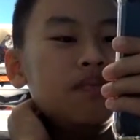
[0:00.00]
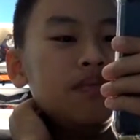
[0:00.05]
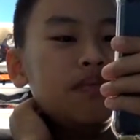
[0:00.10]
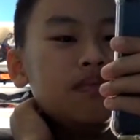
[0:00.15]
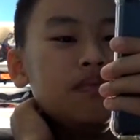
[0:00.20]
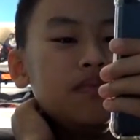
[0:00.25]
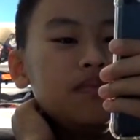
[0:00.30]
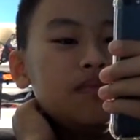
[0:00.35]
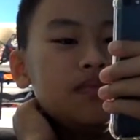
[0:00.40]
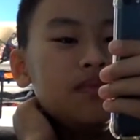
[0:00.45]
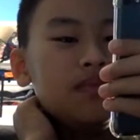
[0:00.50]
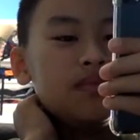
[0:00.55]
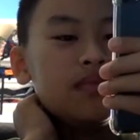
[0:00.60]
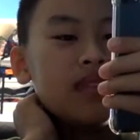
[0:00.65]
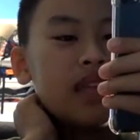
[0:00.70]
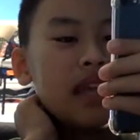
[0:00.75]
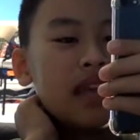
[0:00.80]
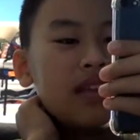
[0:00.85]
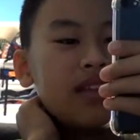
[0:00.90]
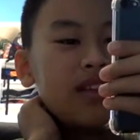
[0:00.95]

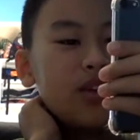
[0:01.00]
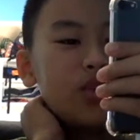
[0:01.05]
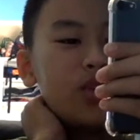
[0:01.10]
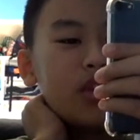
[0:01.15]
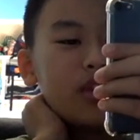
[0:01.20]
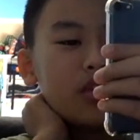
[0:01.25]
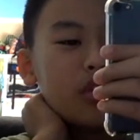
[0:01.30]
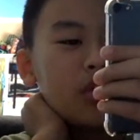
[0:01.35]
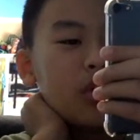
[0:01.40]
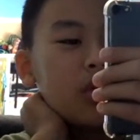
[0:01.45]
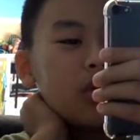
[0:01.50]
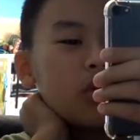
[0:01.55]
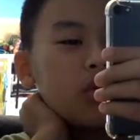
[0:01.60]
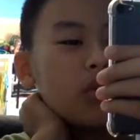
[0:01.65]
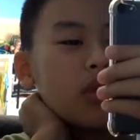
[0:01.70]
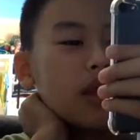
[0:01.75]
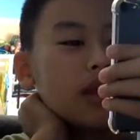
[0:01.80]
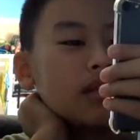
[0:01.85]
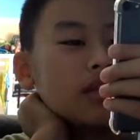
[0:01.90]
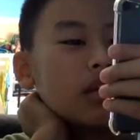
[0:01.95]
Including you
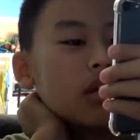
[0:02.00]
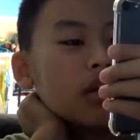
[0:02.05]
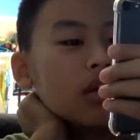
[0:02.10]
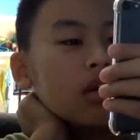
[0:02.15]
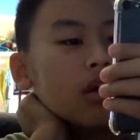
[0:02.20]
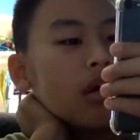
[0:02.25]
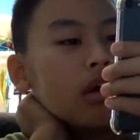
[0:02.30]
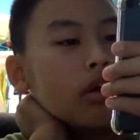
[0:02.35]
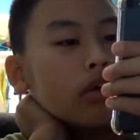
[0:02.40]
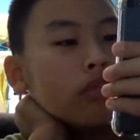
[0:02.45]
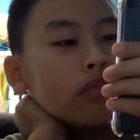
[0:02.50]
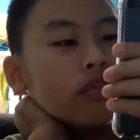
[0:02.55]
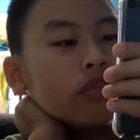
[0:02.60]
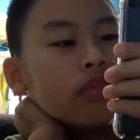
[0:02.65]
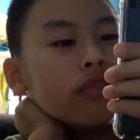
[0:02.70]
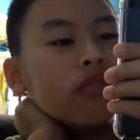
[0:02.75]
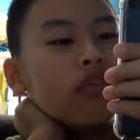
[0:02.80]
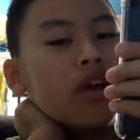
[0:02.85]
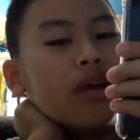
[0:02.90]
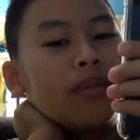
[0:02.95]
can turn off
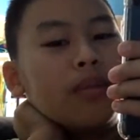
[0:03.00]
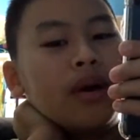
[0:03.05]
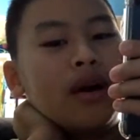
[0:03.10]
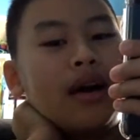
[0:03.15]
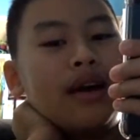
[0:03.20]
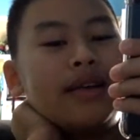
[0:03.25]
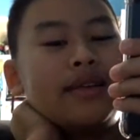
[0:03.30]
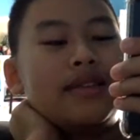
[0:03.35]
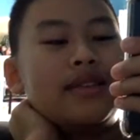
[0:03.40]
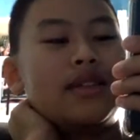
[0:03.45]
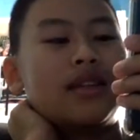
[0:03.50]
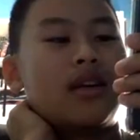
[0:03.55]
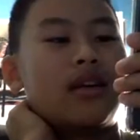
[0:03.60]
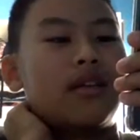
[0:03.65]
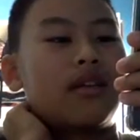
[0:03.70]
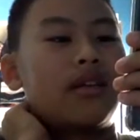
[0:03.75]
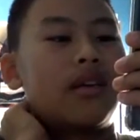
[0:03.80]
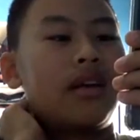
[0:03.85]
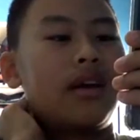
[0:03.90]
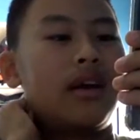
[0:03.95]
Find My,
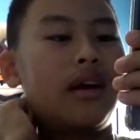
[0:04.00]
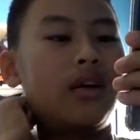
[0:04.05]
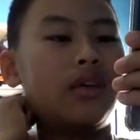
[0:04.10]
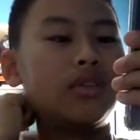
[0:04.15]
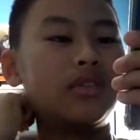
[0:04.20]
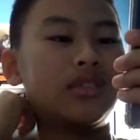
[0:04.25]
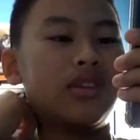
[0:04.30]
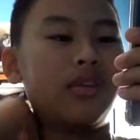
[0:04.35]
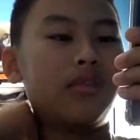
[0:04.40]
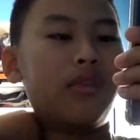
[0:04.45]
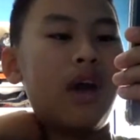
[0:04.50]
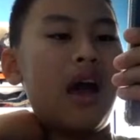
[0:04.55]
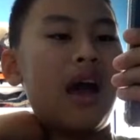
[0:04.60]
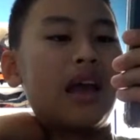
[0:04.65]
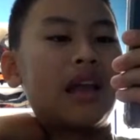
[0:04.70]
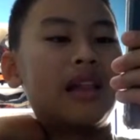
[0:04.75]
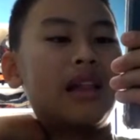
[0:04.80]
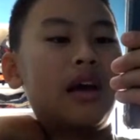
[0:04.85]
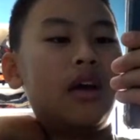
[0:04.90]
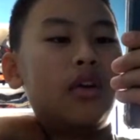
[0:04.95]
sign out of
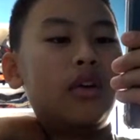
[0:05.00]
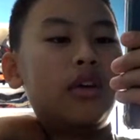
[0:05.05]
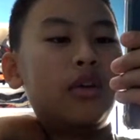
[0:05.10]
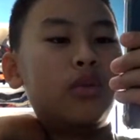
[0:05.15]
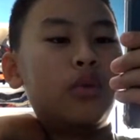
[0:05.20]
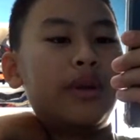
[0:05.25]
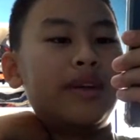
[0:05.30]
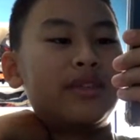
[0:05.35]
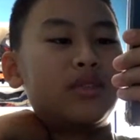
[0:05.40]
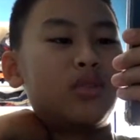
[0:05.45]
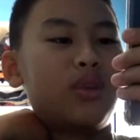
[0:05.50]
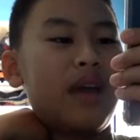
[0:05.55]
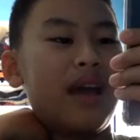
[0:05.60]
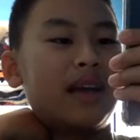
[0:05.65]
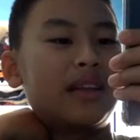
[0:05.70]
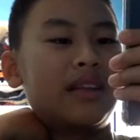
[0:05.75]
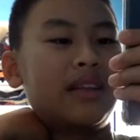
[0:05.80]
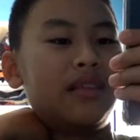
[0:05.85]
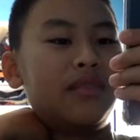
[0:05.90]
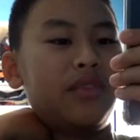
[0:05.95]
iCloud, erase or
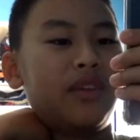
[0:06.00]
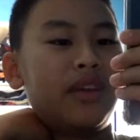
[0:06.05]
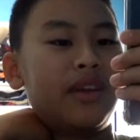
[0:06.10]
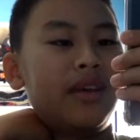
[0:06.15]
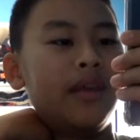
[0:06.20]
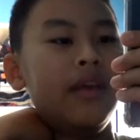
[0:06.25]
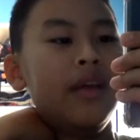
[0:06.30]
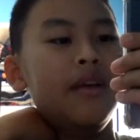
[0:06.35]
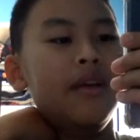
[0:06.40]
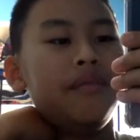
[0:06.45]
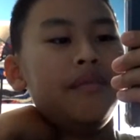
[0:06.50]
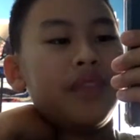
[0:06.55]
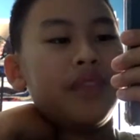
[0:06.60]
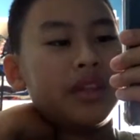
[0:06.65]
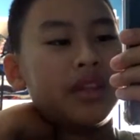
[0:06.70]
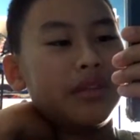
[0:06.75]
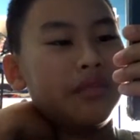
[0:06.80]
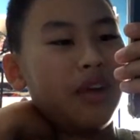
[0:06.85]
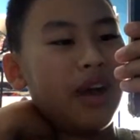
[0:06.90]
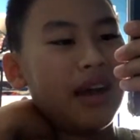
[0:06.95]
activate
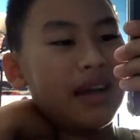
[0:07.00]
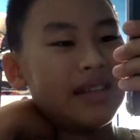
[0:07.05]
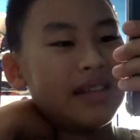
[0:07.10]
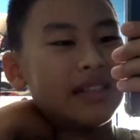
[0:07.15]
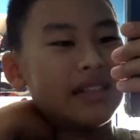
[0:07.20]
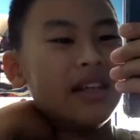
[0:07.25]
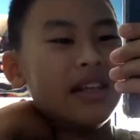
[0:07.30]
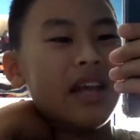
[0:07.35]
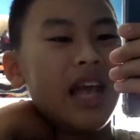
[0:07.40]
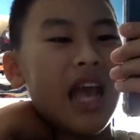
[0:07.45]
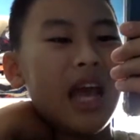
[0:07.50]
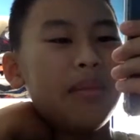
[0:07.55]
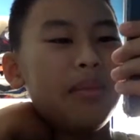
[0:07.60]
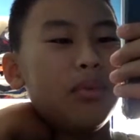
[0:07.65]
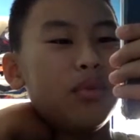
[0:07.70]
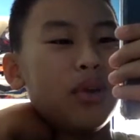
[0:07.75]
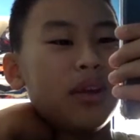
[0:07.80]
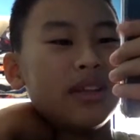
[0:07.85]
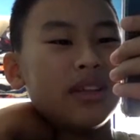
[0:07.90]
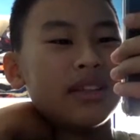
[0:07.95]
the device.
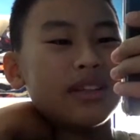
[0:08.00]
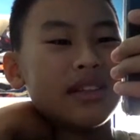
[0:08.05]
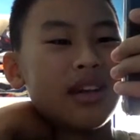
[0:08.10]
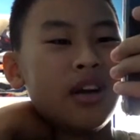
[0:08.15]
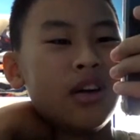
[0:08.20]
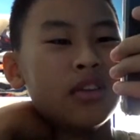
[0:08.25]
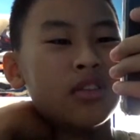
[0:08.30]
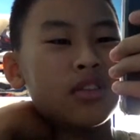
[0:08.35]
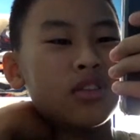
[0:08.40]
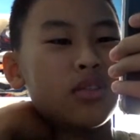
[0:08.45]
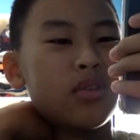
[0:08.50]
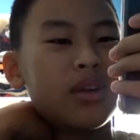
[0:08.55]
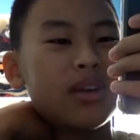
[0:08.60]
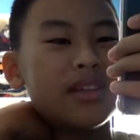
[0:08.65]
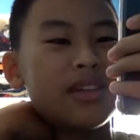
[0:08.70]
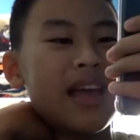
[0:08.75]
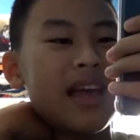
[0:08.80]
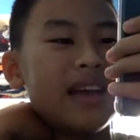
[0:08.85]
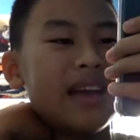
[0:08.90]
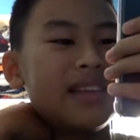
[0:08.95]
Apple and its
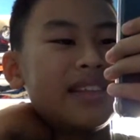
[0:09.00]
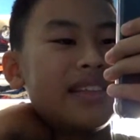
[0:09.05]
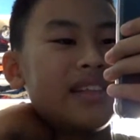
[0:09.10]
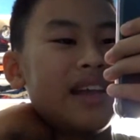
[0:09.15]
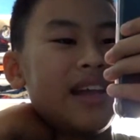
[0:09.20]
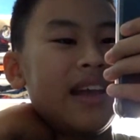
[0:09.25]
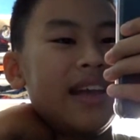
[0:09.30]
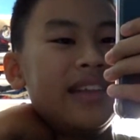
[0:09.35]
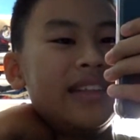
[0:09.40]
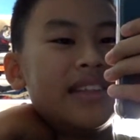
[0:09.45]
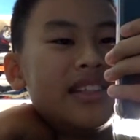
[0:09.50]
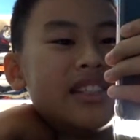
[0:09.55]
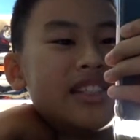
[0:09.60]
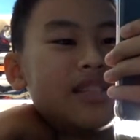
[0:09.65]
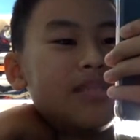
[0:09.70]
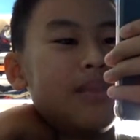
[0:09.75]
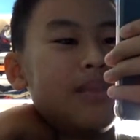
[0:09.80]
authorized agents